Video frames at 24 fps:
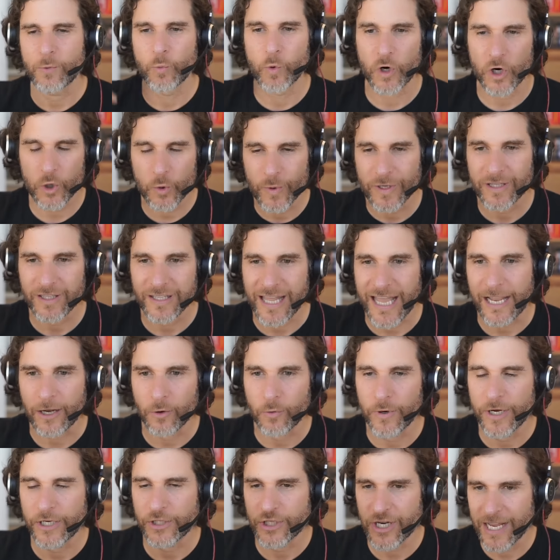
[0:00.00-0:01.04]
work with
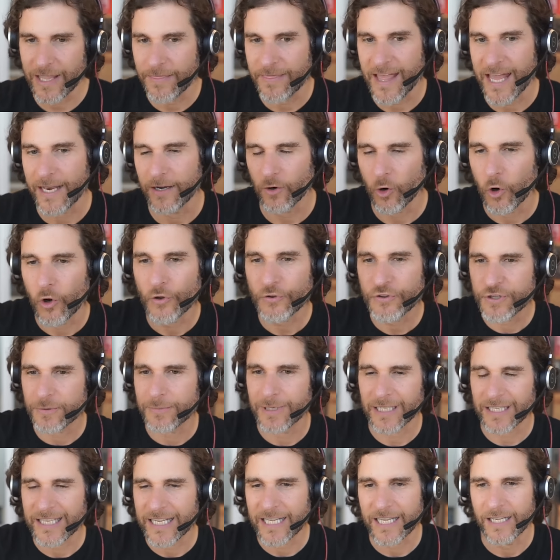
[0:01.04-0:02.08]
language, and then
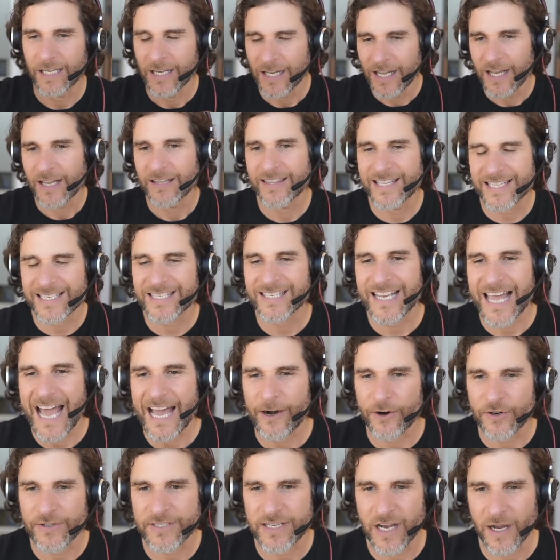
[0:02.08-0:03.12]
ultimately this
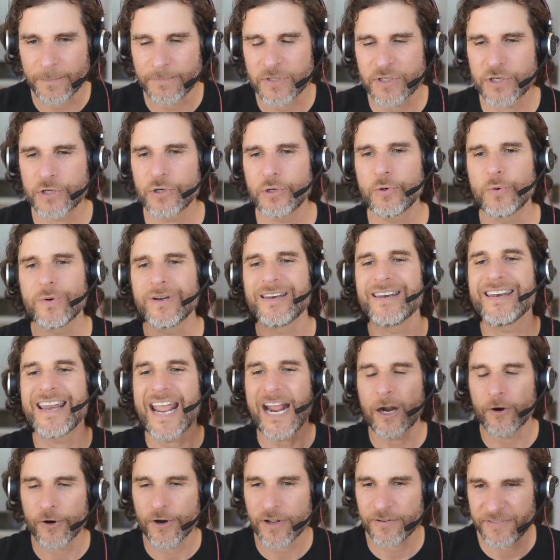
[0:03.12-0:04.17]
ladders up to
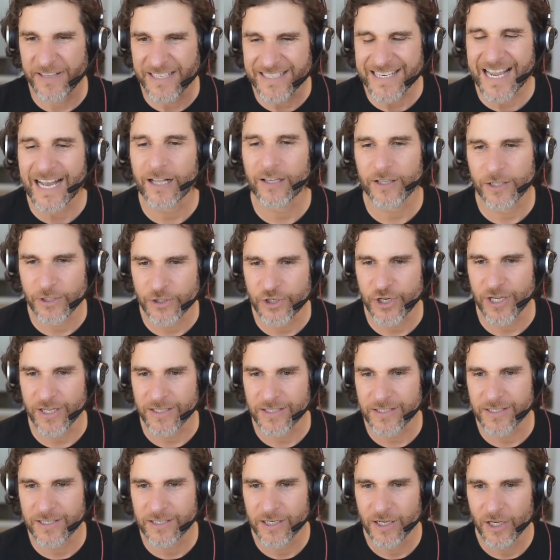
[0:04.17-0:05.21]
narrative
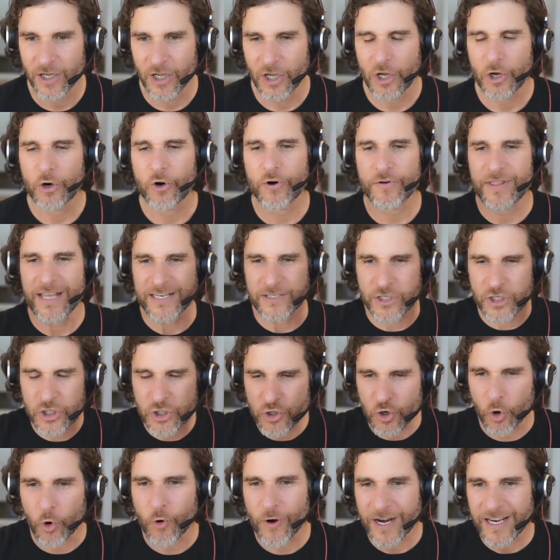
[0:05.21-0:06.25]
intelligence or that
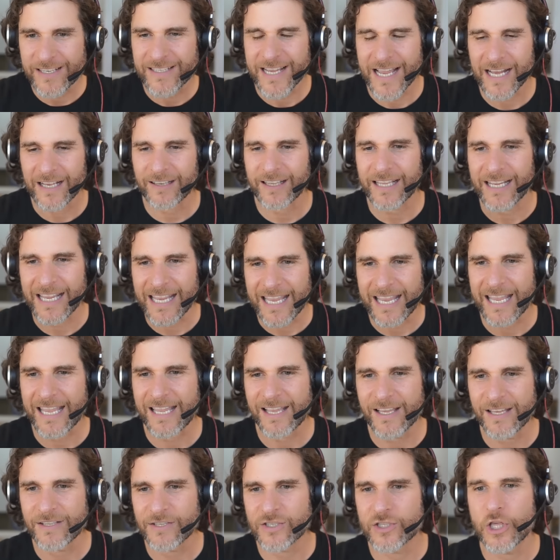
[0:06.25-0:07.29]
storytelling
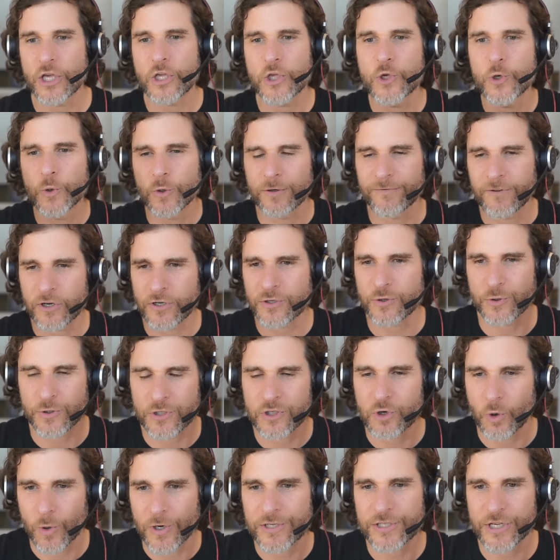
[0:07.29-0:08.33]
is the universal
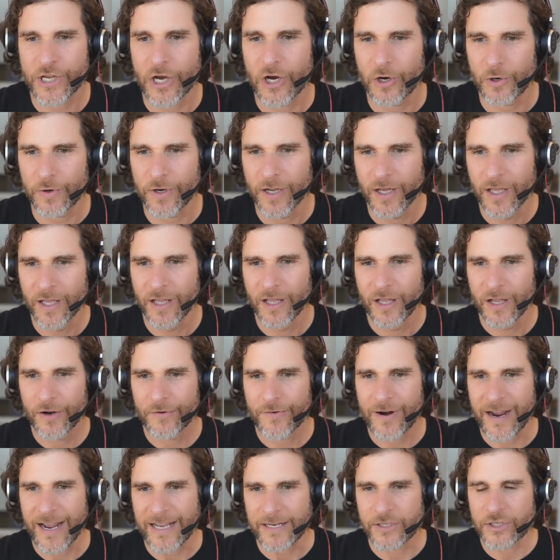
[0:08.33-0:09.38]
source code
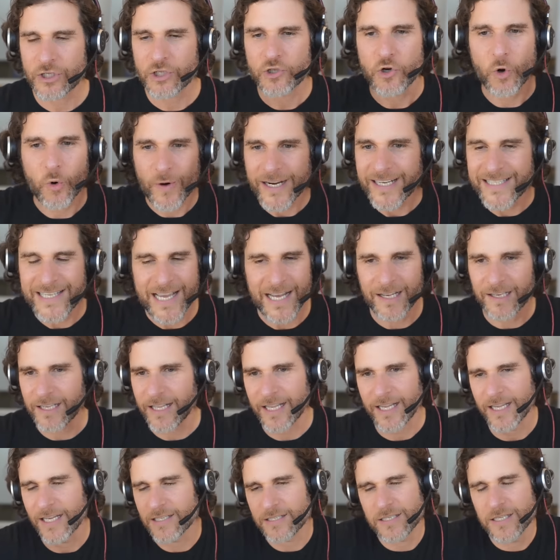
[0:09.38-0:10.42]
right
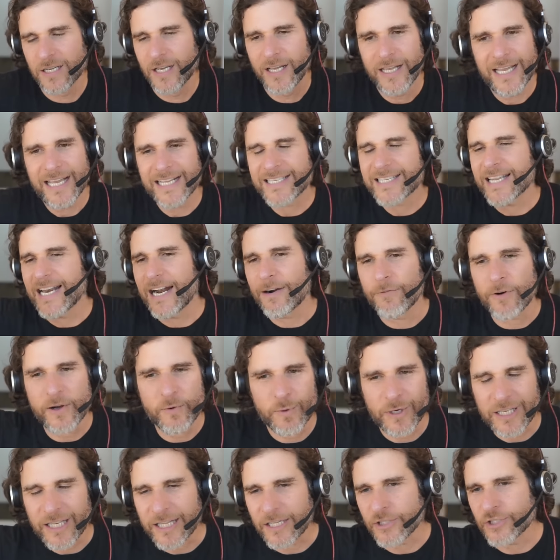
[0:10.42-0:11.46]
storytelling is it's in every
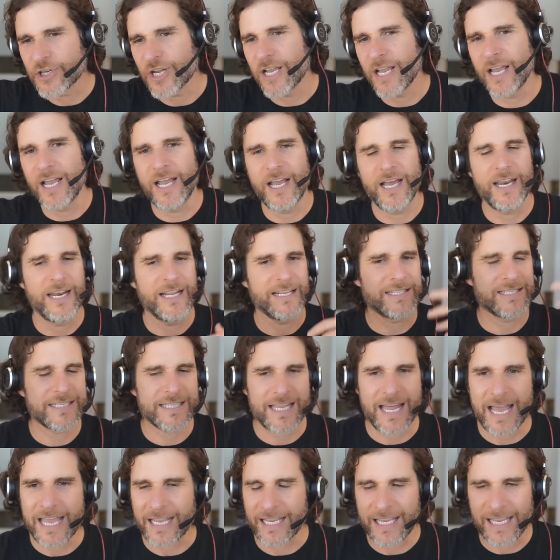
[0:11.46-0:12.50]
religion it's
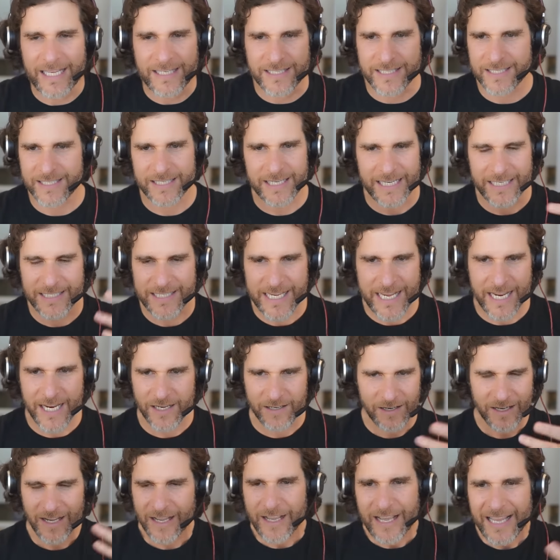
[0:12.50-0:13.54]
like it's it's
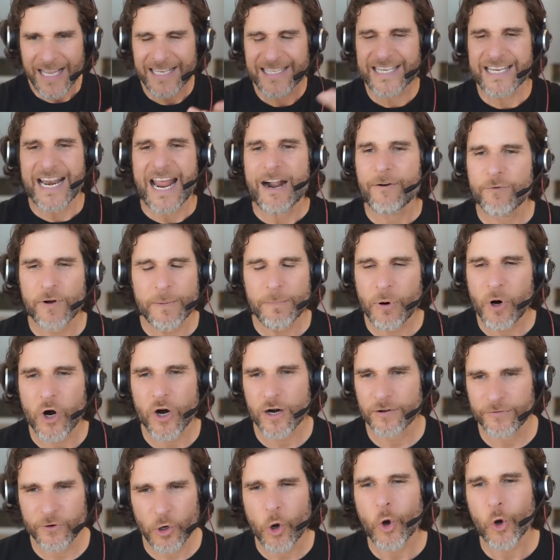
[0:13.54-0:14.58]
in it's in every part
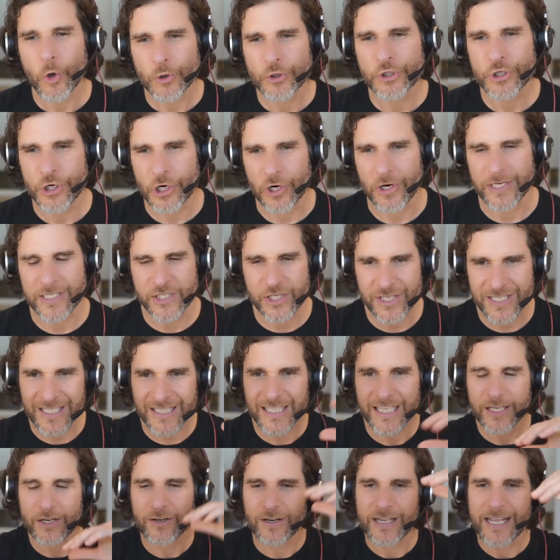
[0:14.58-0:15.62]
of culture it's just
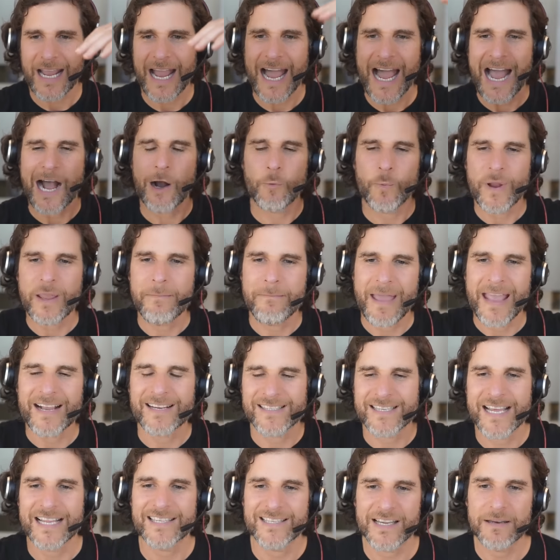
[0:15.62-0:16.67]
literally how we make
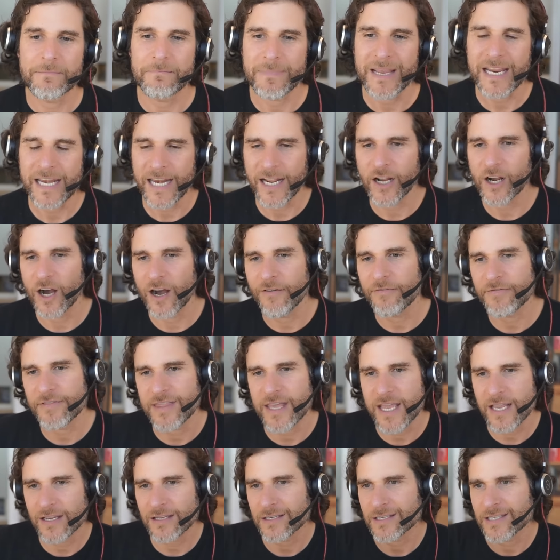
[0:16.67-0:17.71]
sense and meaning of
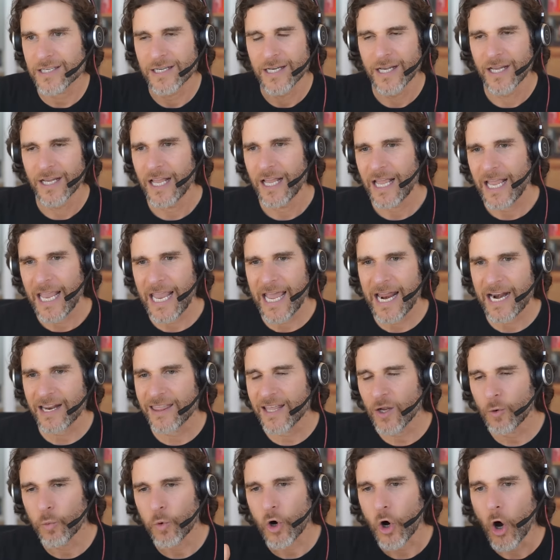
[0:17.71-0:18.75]
things and i
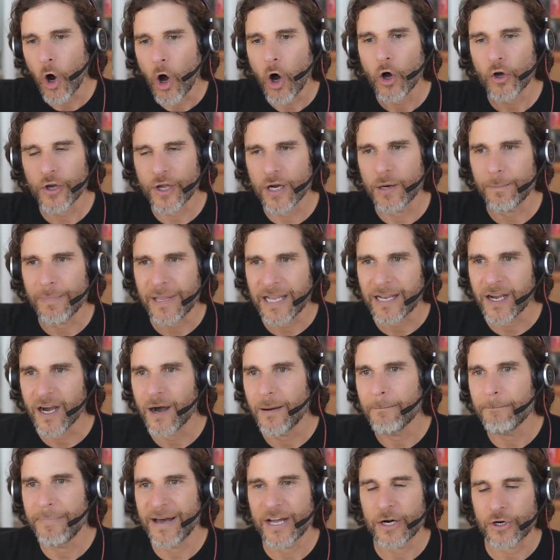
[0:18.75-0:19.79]
think we're all going to
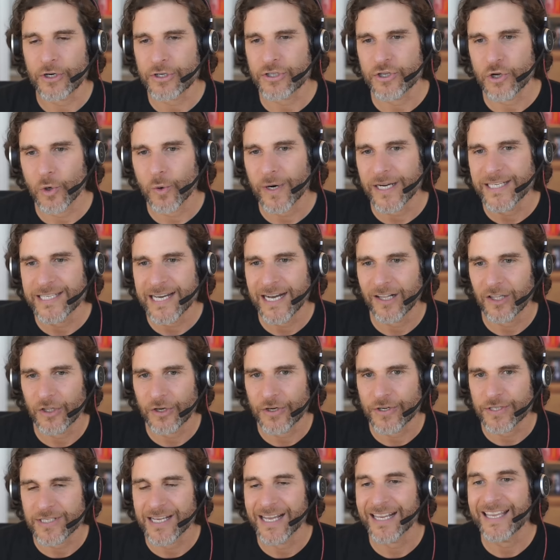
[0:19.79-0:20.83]
become better
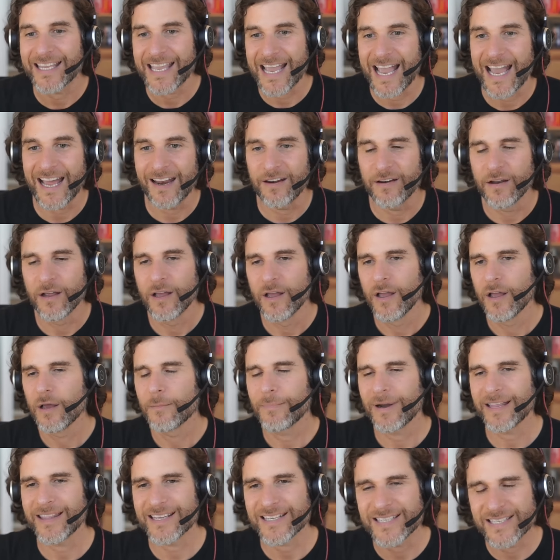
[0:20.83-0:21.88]
storytellers again
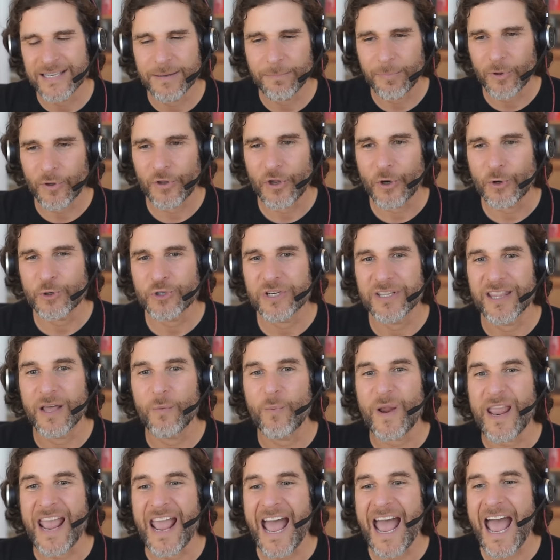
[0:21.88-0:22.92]
by the simple notion that
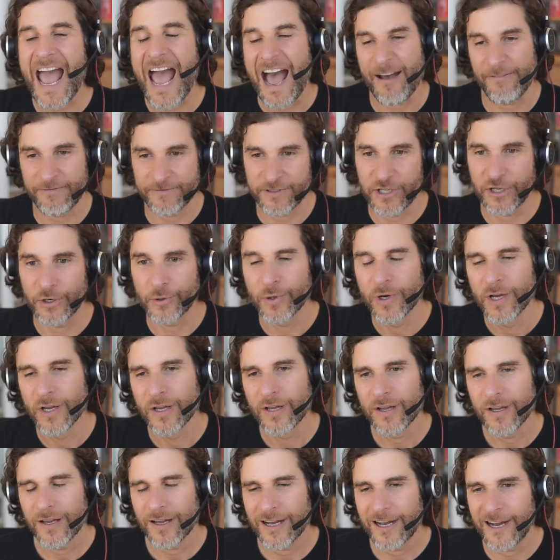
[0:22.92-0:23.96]
we have to
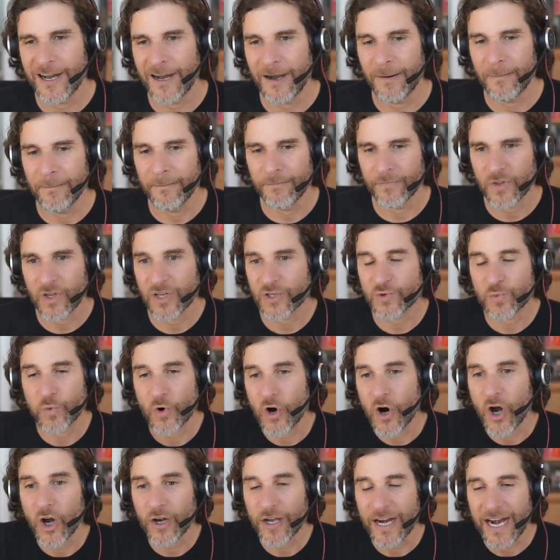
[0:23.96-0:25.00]
because um, we're
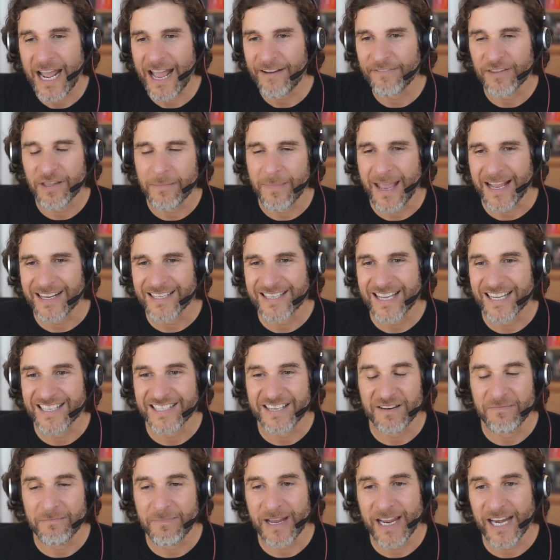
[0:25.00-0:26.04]
all going to have to make sense
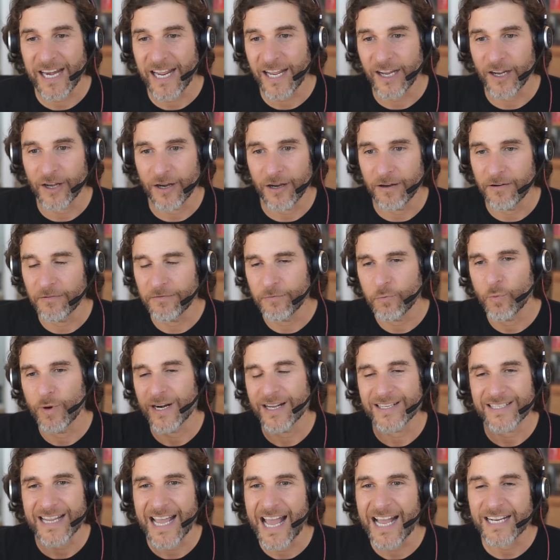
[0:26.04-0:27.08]
and meaning of what
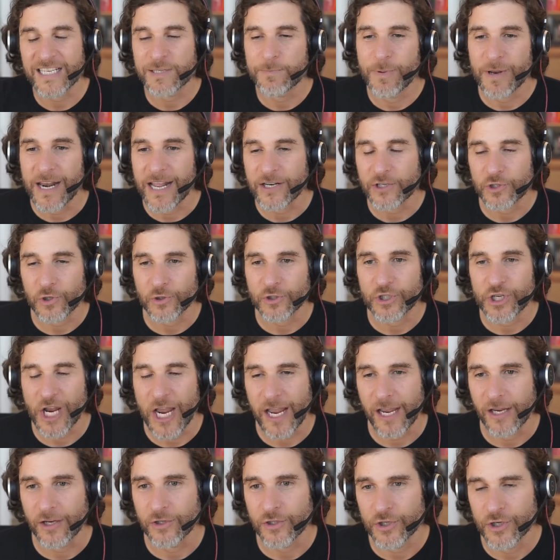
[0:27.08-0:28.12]
is exponential
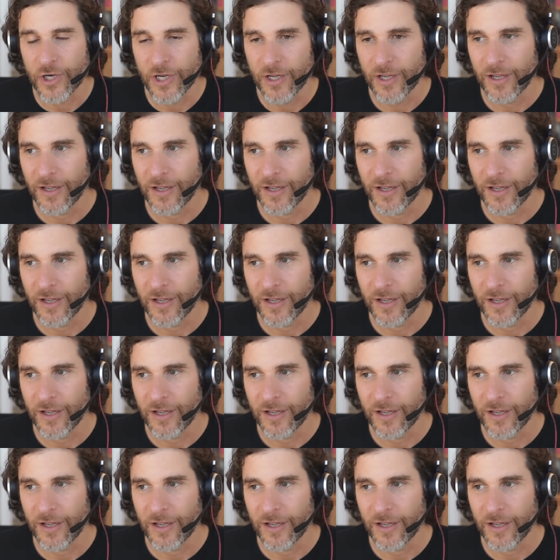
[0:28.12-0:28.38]
change.